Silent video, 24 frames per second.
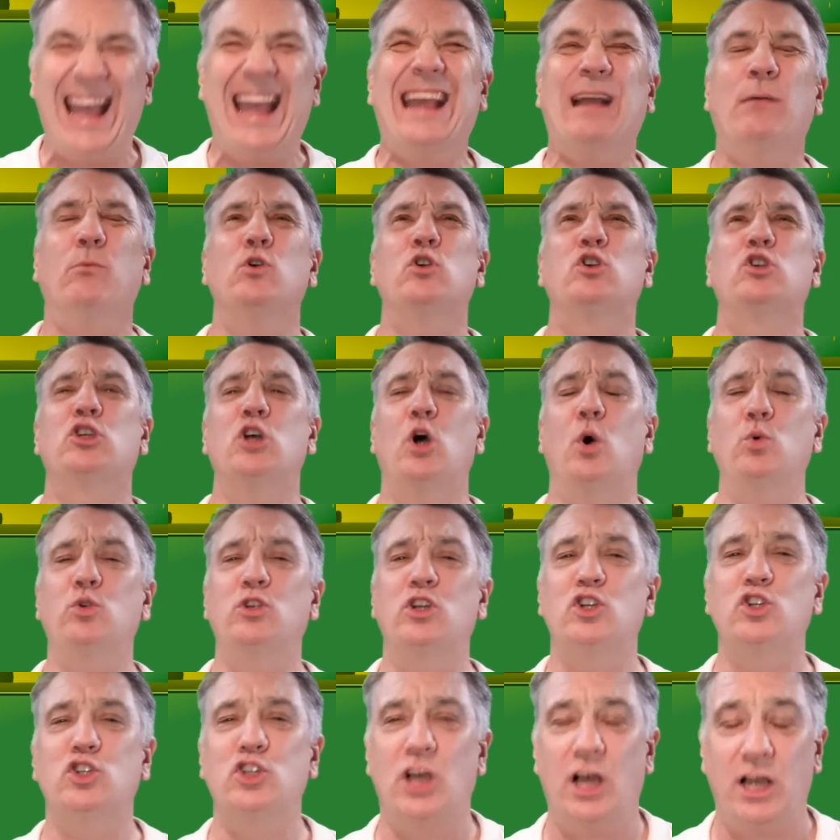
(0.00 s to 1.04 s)
It was so
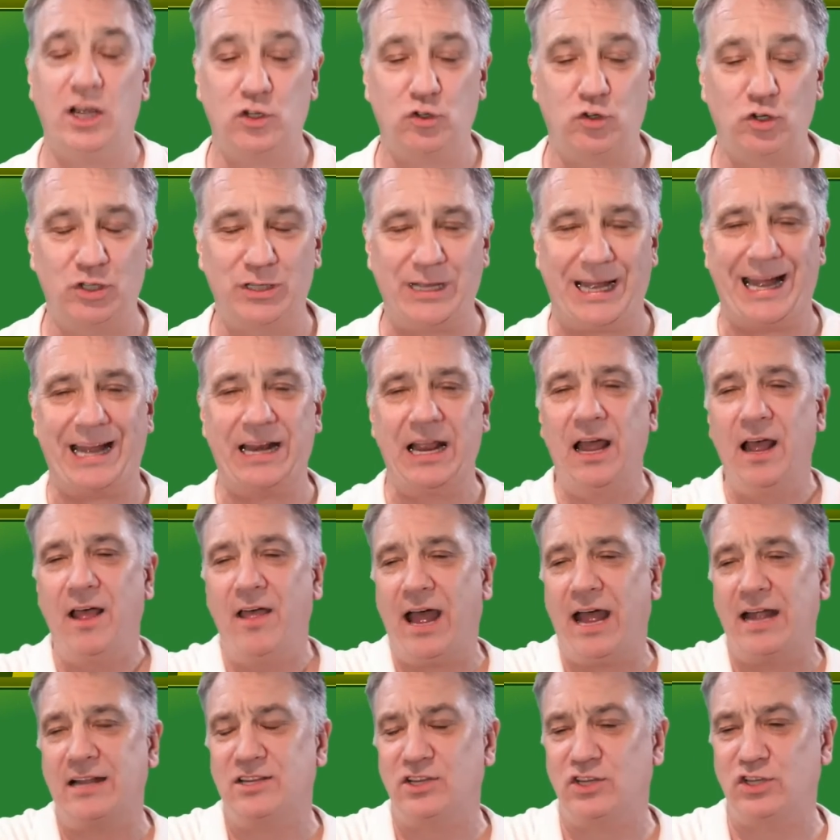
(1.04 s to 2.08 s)
disastrous that
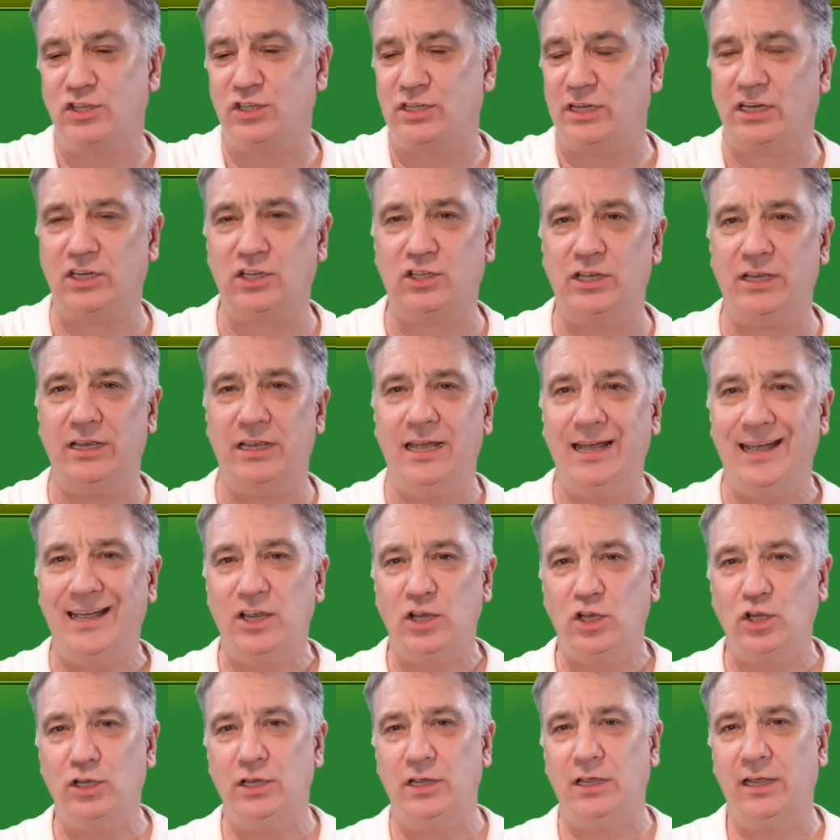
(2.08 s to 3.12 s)
at 60
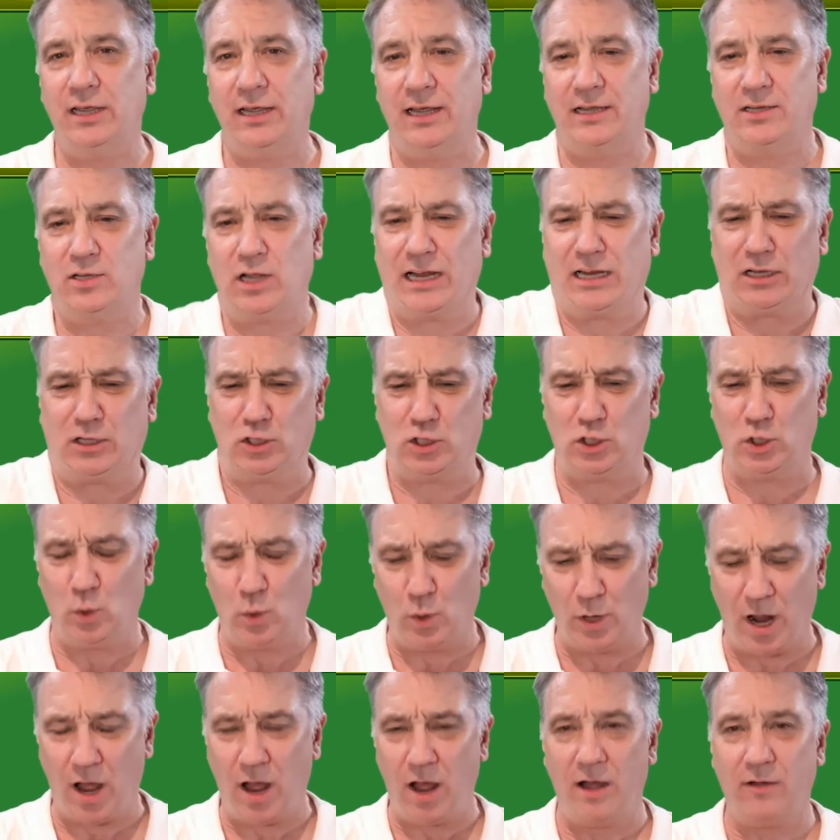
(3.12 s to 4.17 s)
years, like
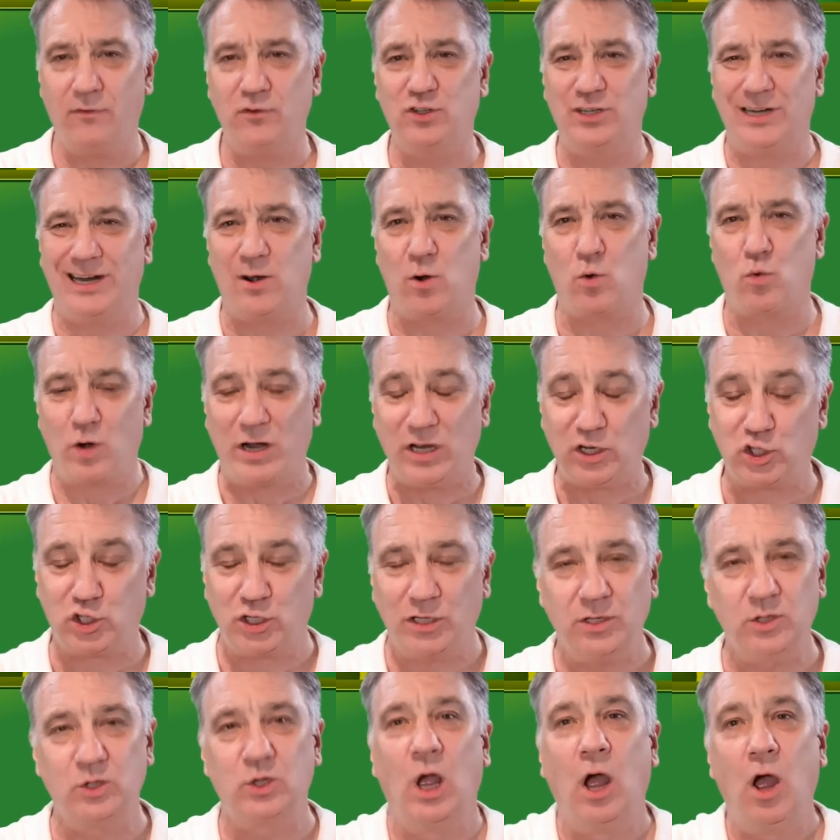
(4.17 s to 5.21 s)
2.5
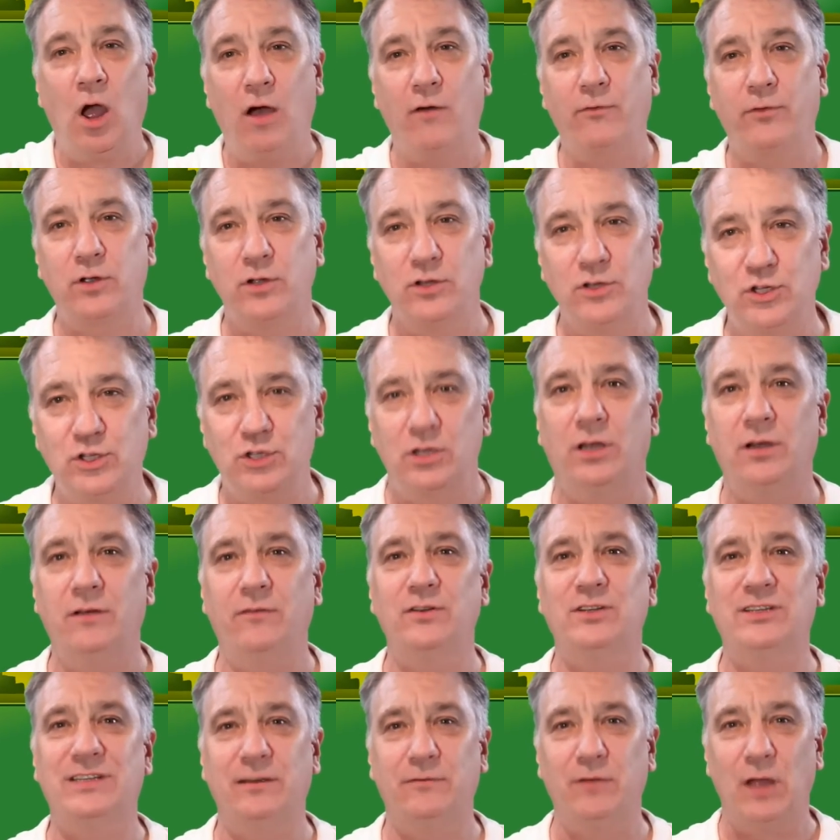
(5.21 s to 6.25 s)
generations of
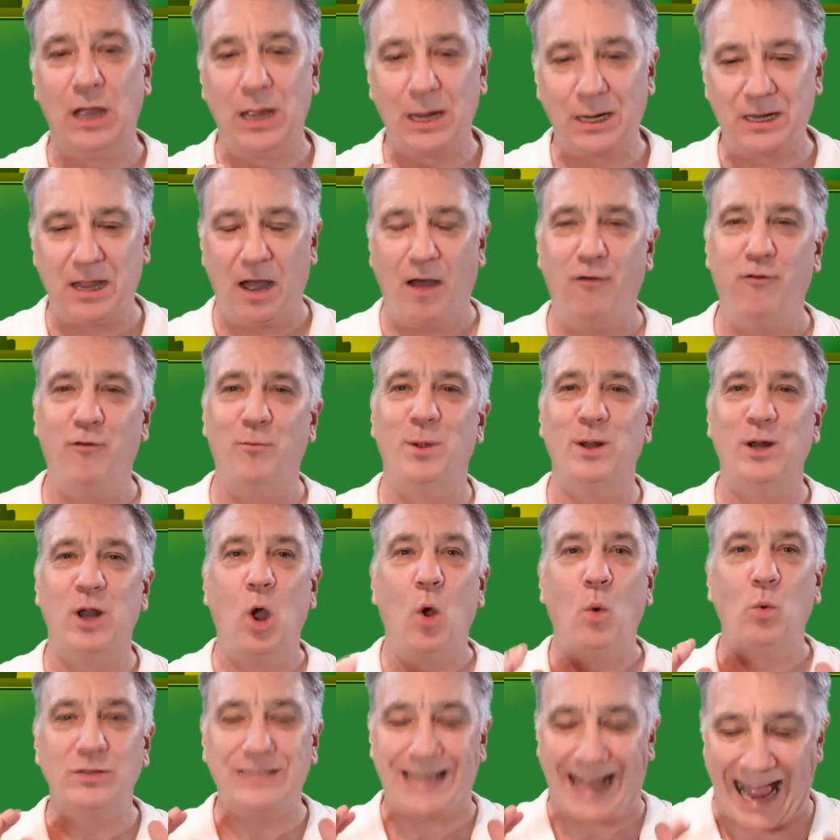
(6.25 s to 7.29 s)
conservative government
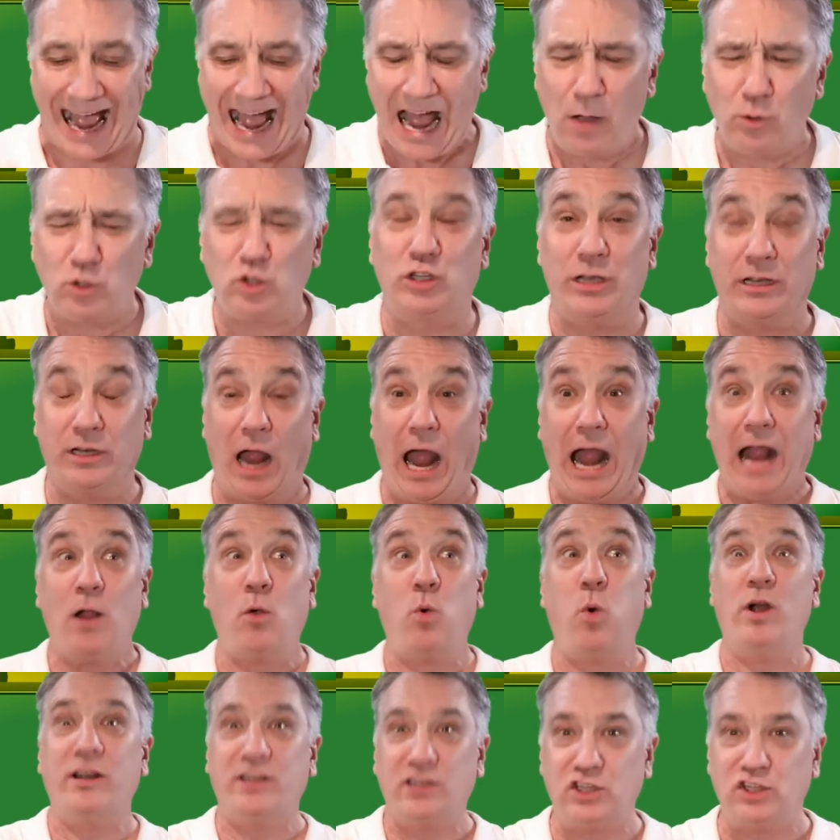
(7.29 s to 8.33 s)
was ousted, and
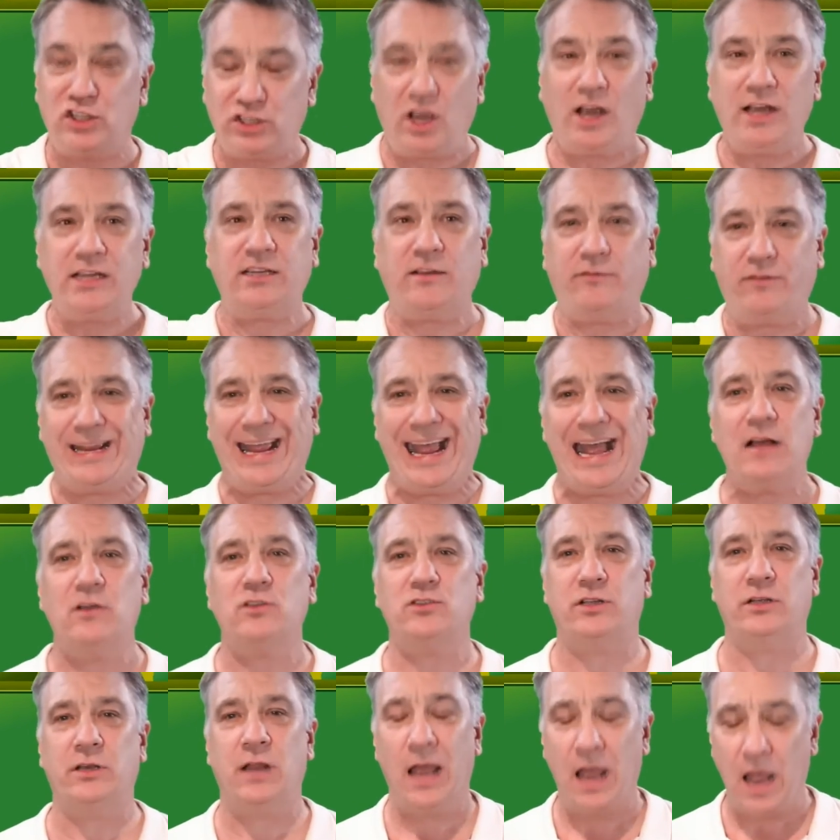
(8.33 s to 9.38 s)
quite decisively
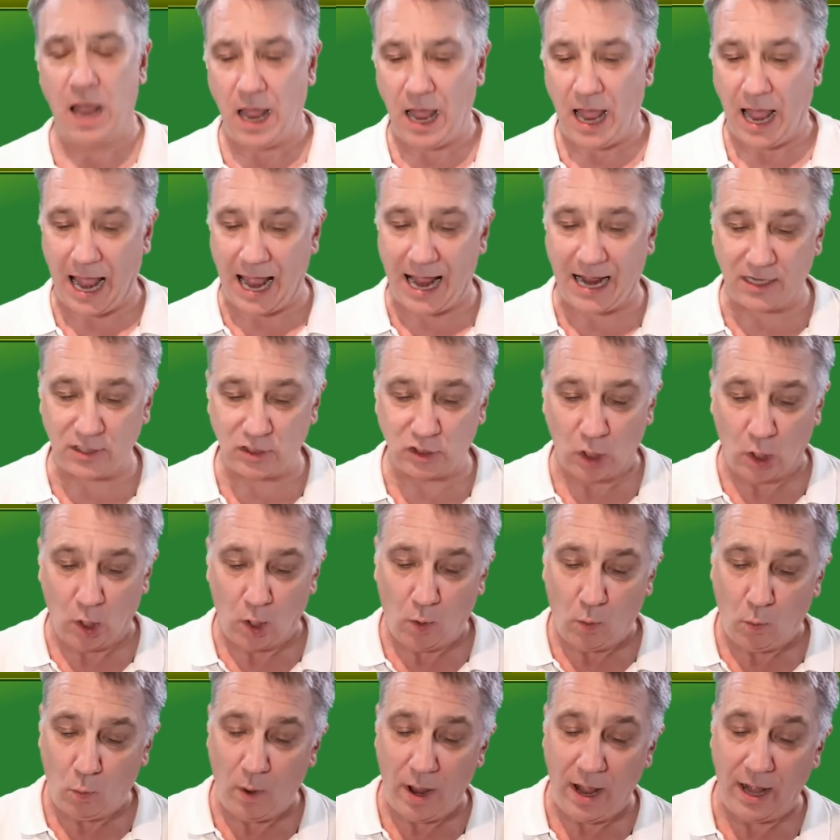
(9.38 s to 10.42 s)
ousted as
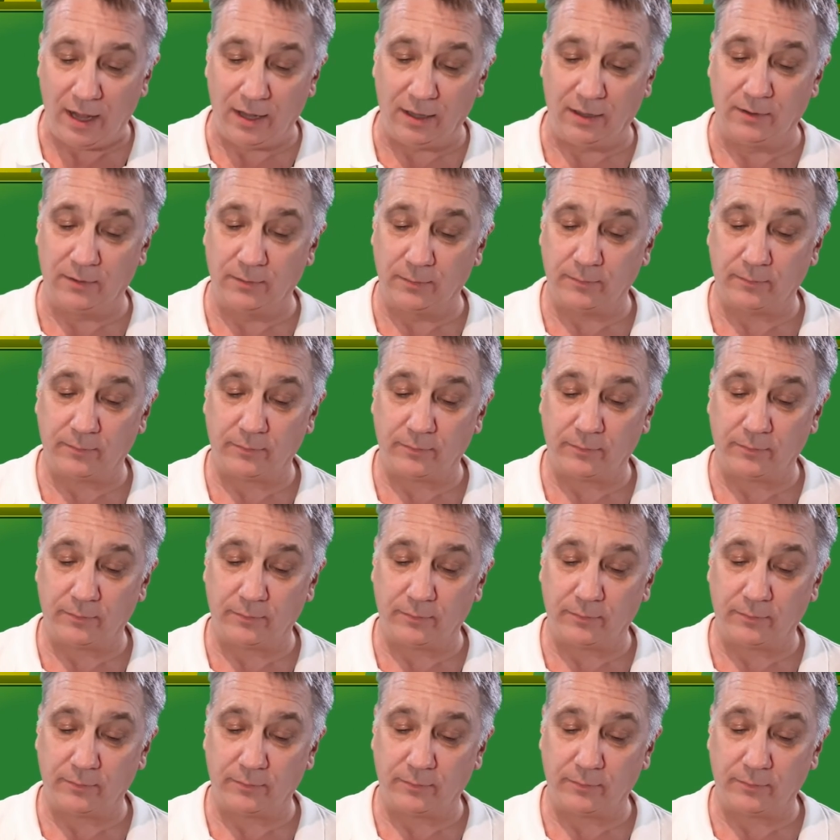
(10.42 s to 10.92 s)
well.